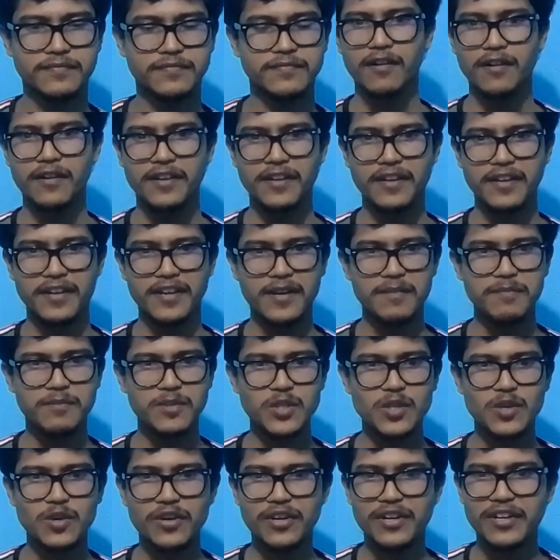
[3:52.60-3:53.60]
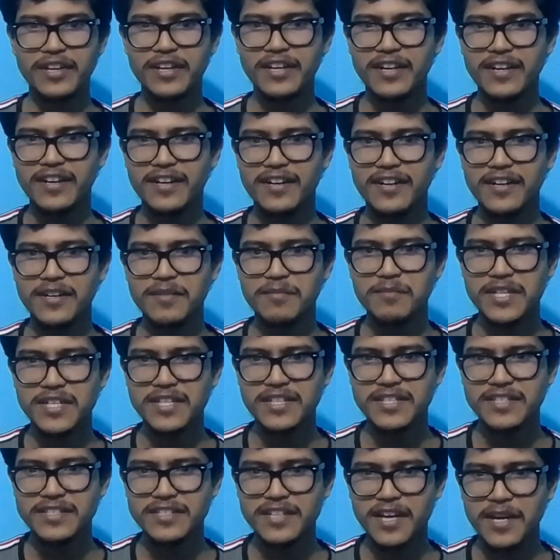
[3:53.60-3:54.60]
Okay, I'm sorry, here I
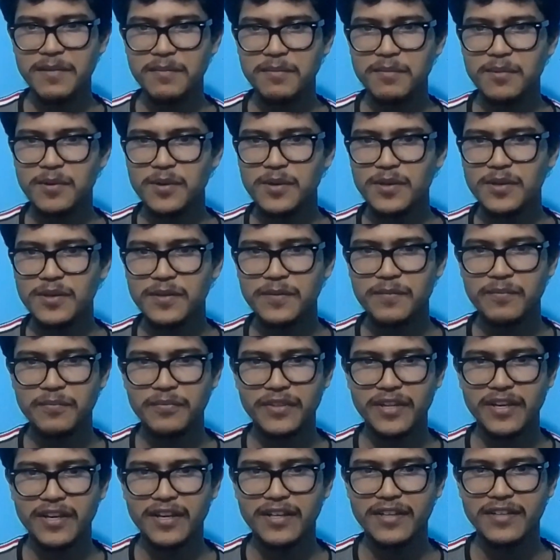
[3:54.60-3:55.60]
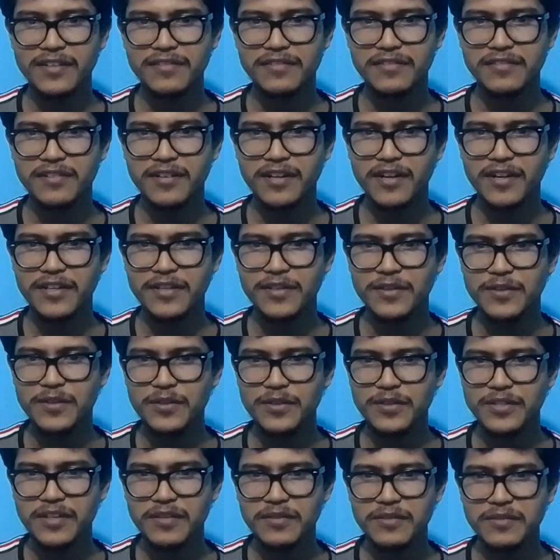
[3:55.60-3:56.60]
made a typo. I
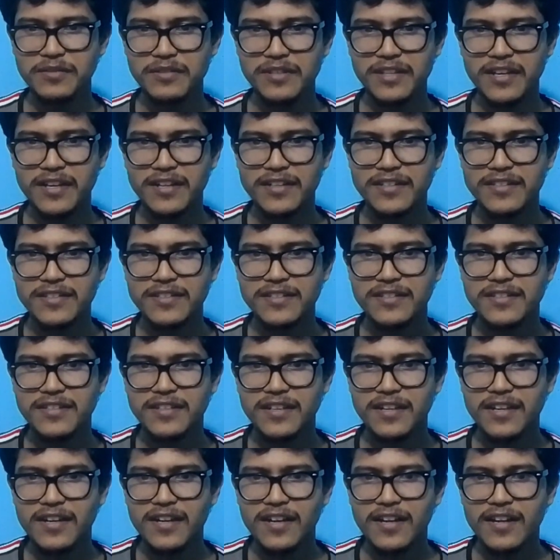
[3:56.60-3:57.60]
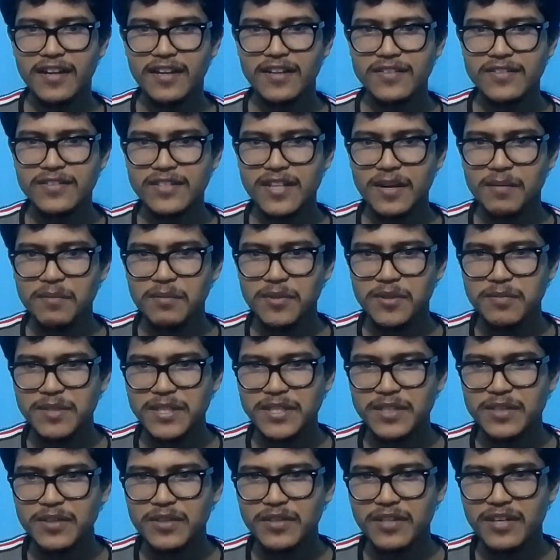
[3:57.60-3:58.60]
wrote down that support
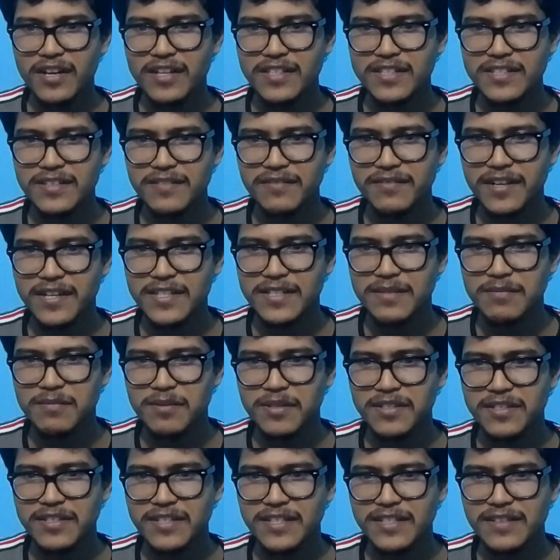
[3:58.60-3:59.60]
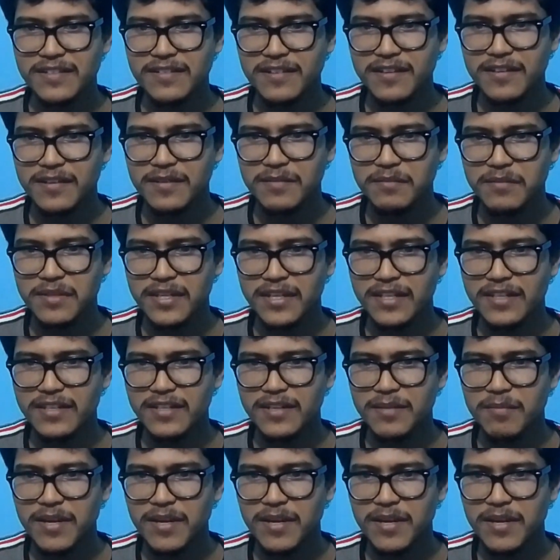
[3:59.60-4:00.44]
vector classifies, but in